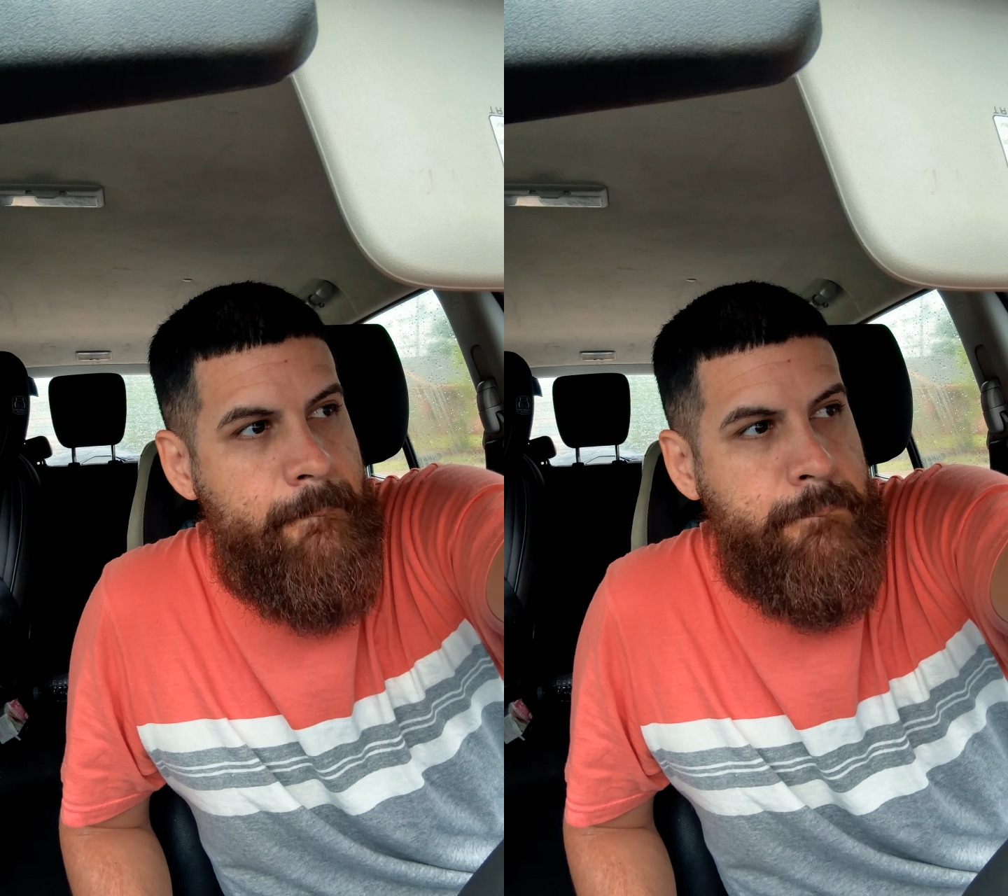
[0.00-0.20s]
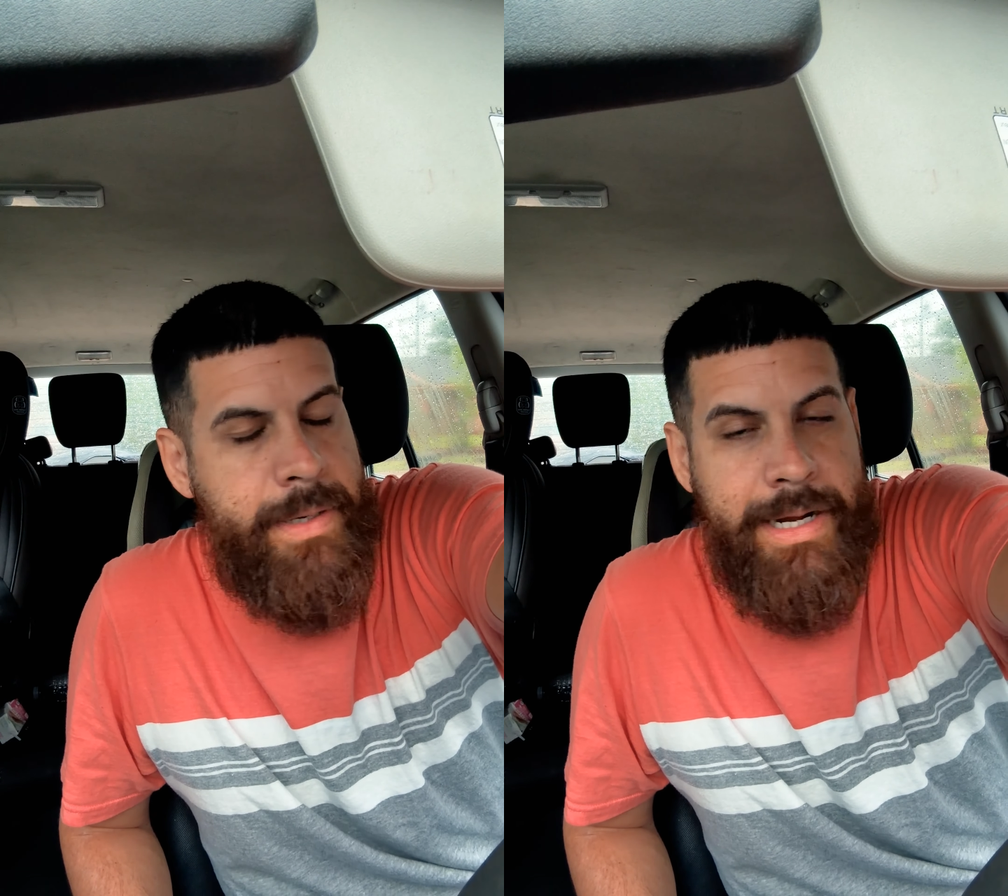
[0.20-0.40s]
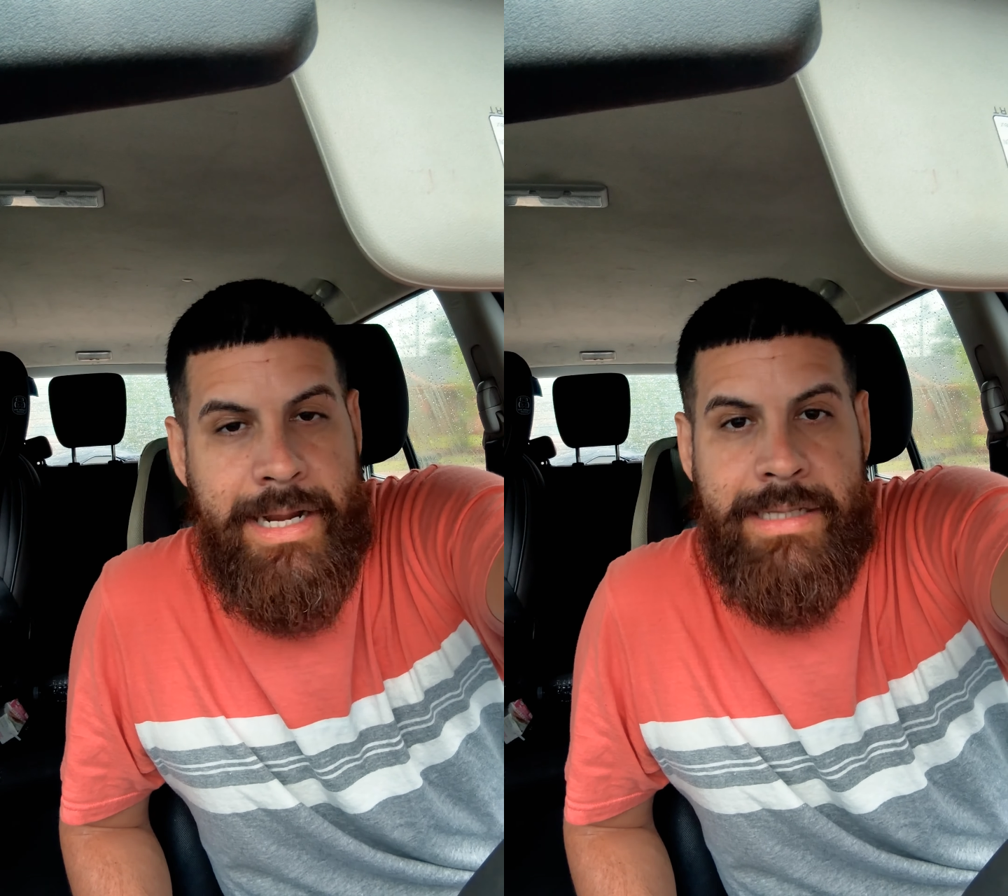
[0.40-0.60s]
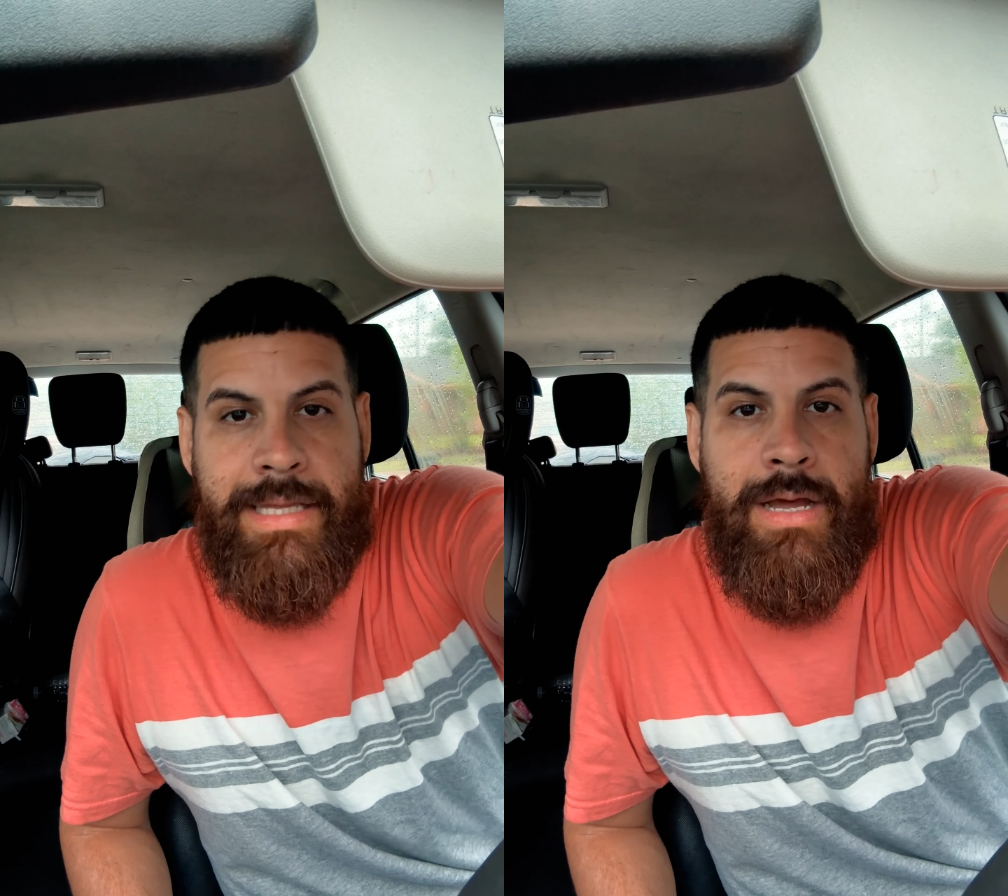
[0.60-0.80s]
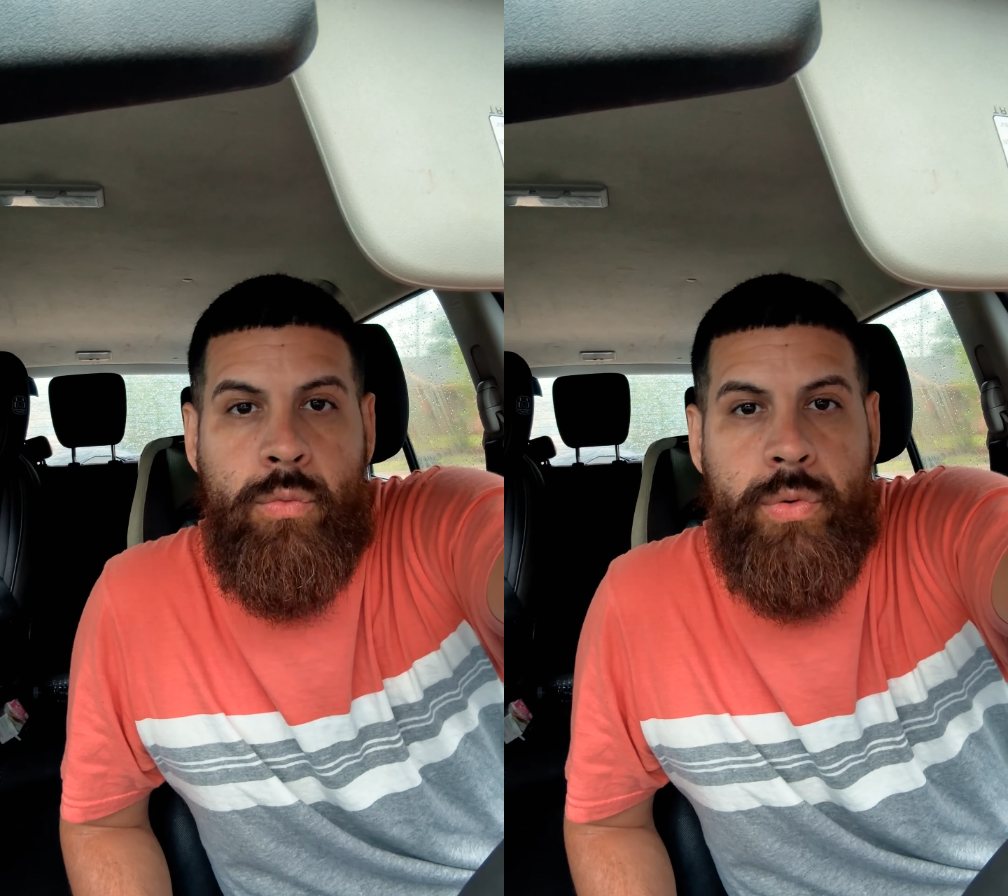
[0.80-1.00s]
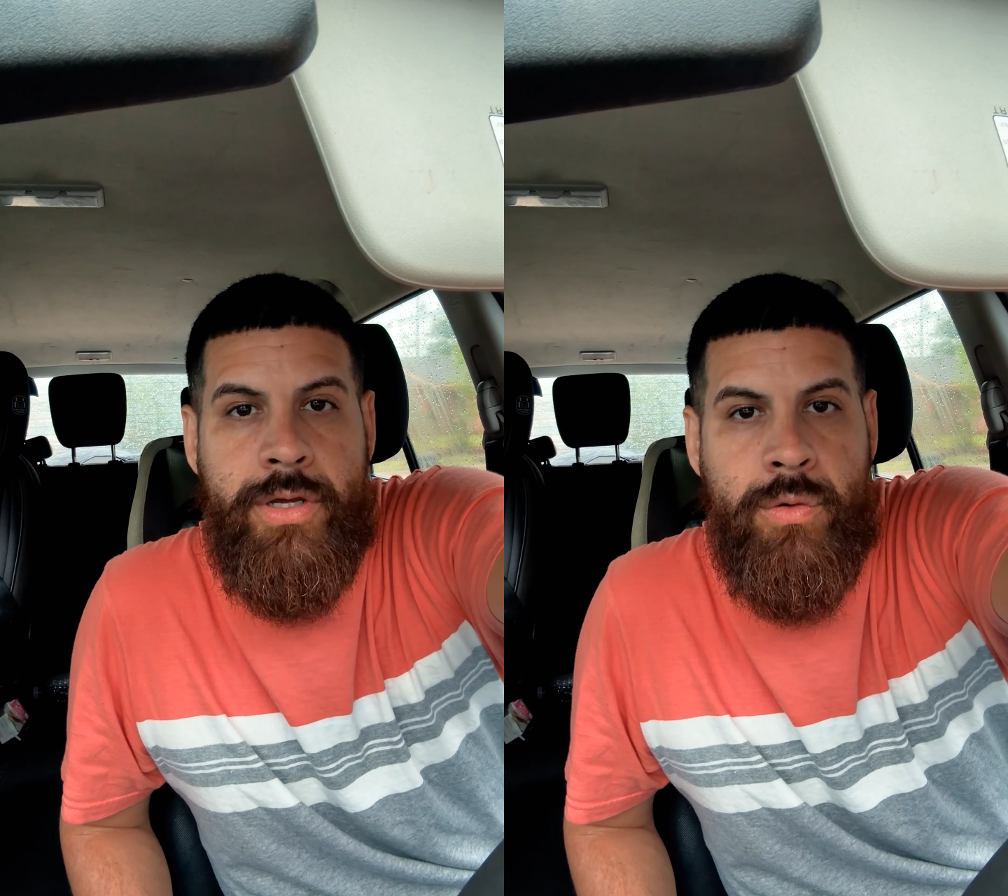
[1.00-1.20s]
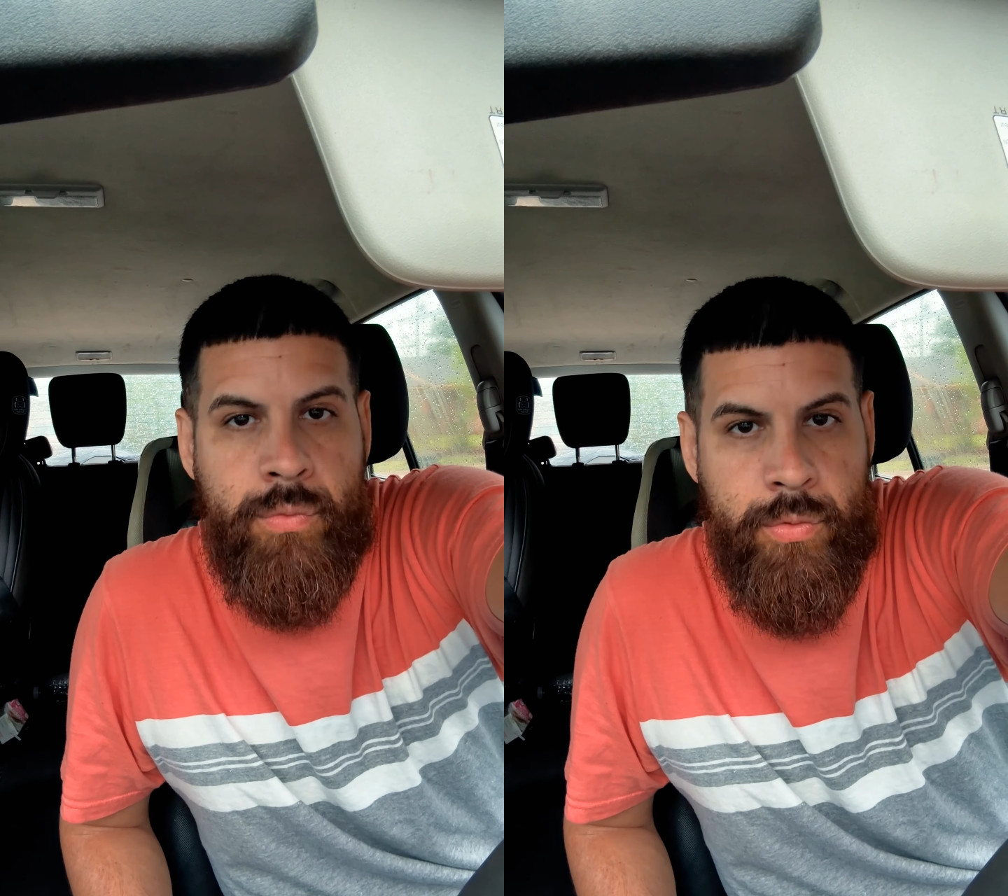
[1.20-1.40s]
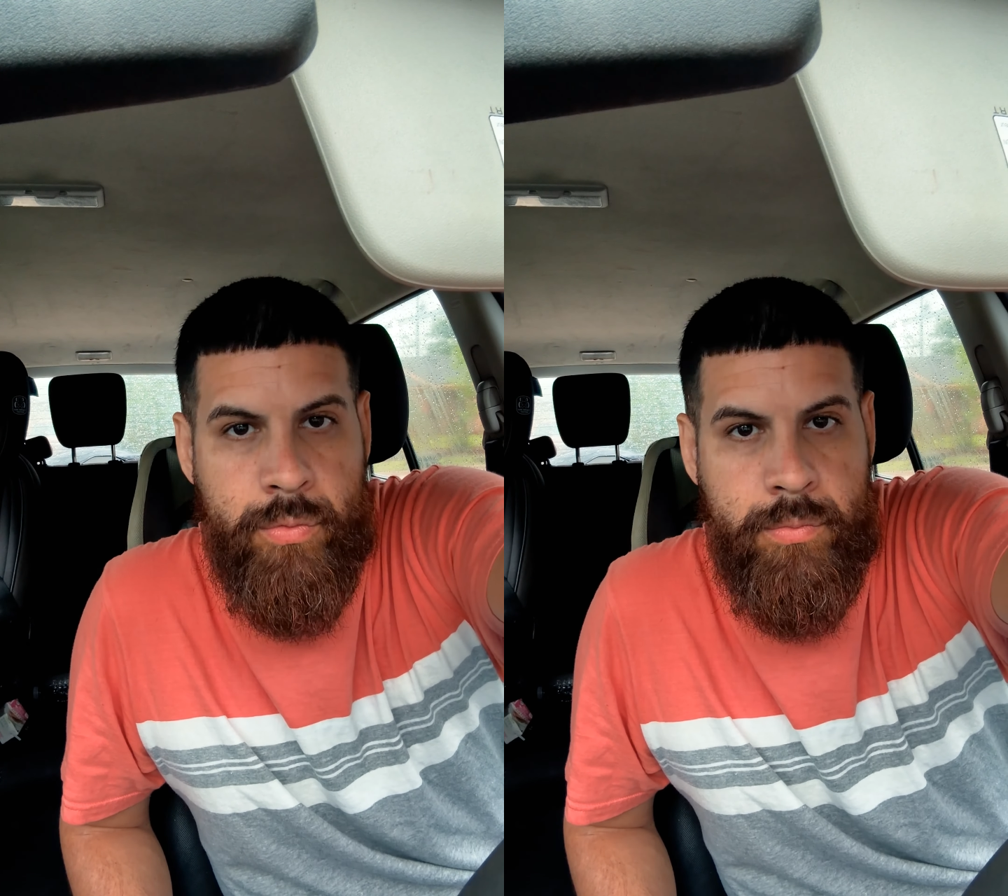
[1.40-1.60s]
but I got that wiggle
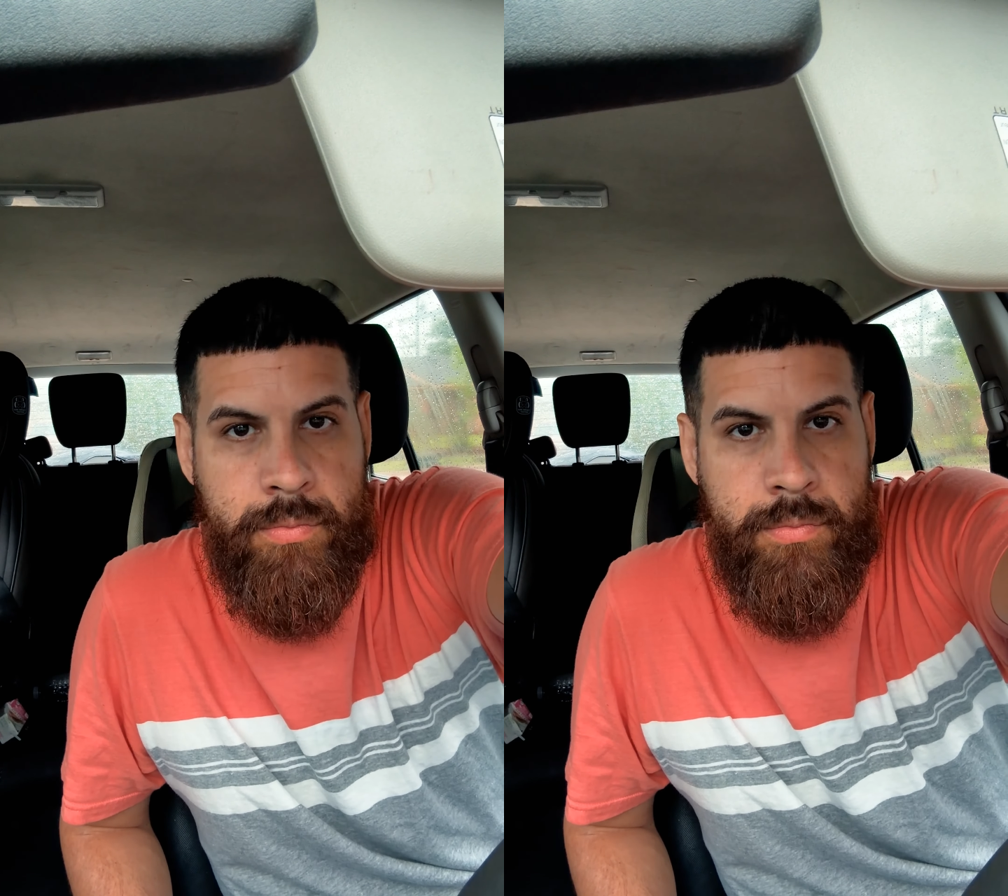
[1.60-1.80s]
room.